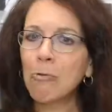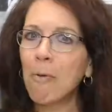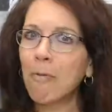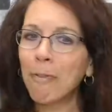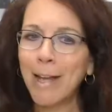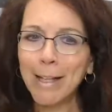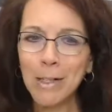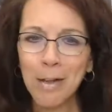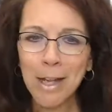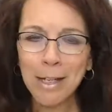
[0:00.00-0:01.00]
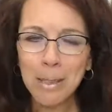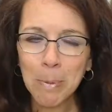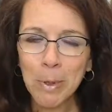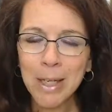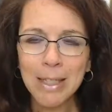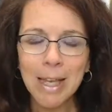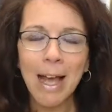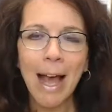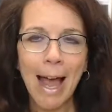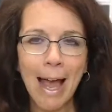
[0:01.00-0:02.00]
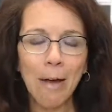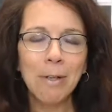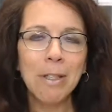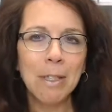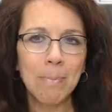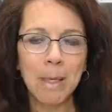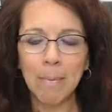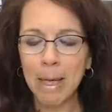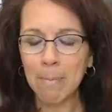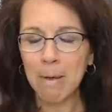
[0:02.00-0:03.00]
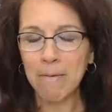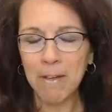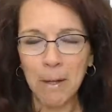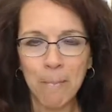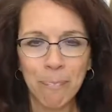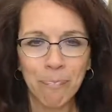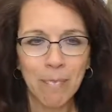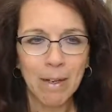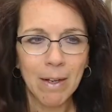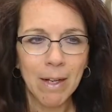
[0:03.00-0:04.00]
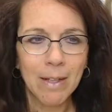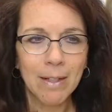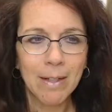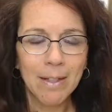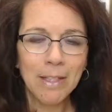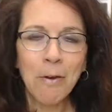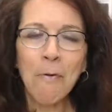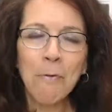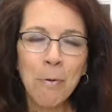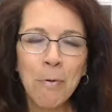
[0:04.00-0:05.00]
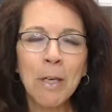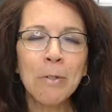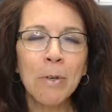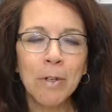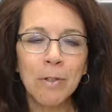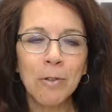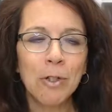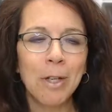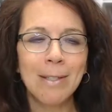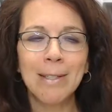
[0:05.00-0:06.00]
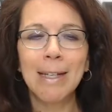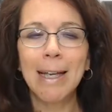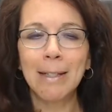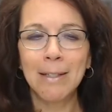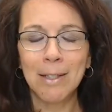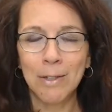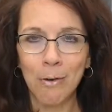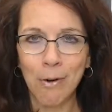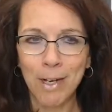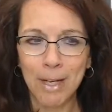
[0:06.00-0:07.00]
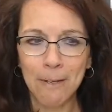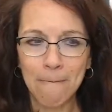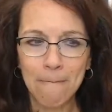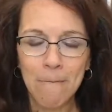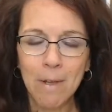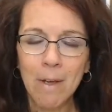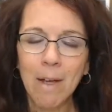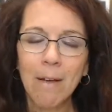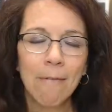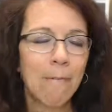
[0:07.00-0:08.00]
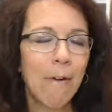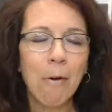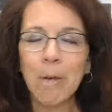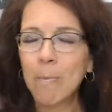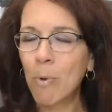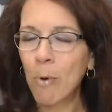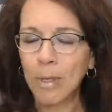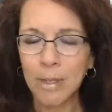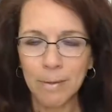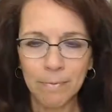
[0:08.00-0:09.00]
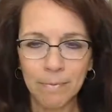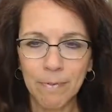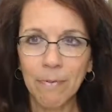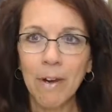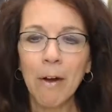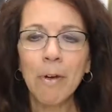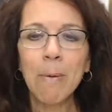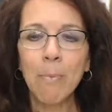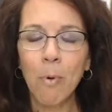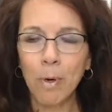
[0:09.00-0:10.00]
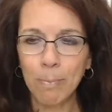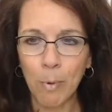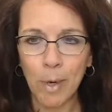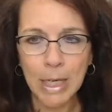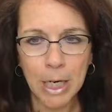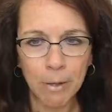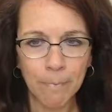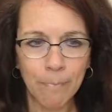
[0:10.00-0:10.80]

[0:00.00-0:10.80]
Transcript: Reflect on that experience. How did this meal make me feel? These are a few things you can do just to get started. Very important. Very important point here.